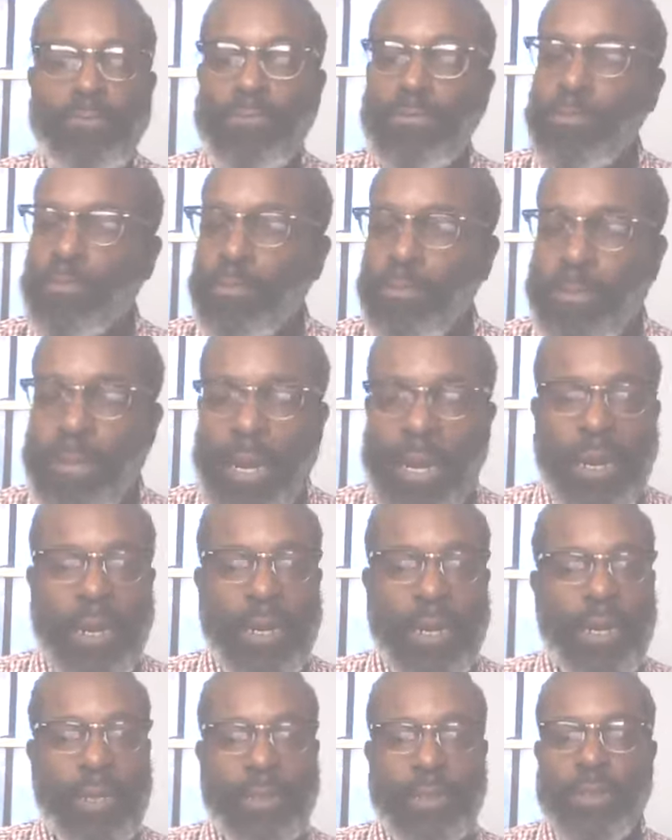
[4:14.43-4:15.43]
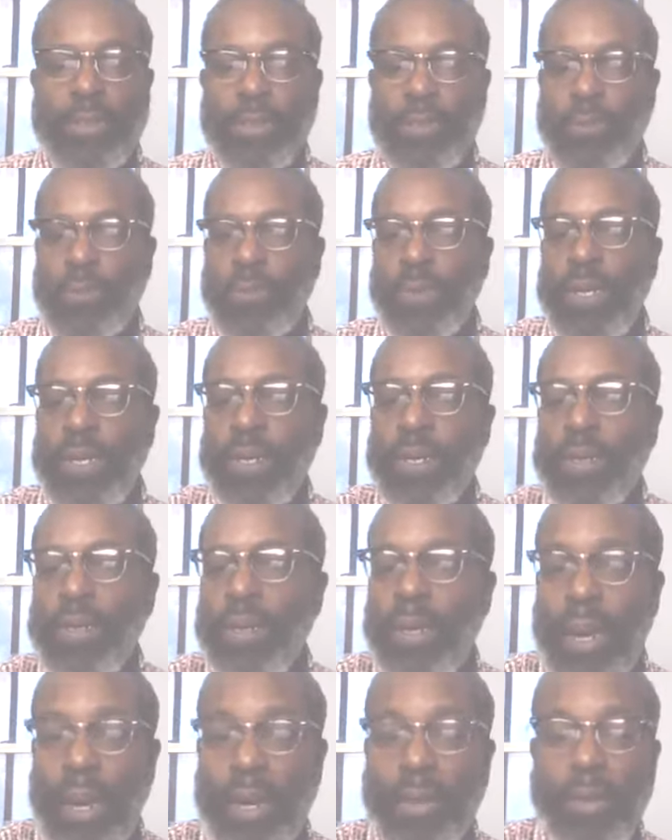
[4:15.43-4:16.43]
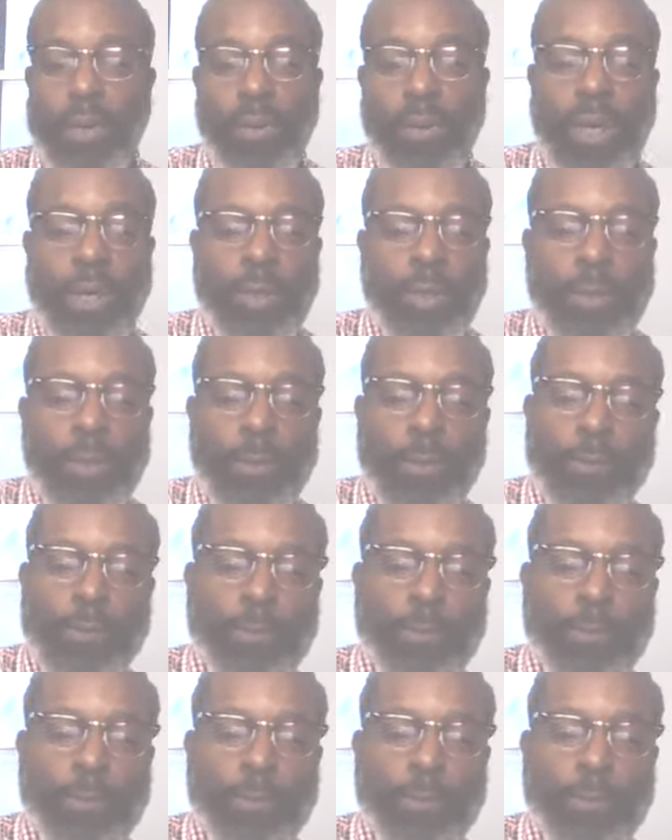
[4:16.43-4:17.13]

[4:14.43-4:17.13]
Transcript: Man, after this week, I know I do.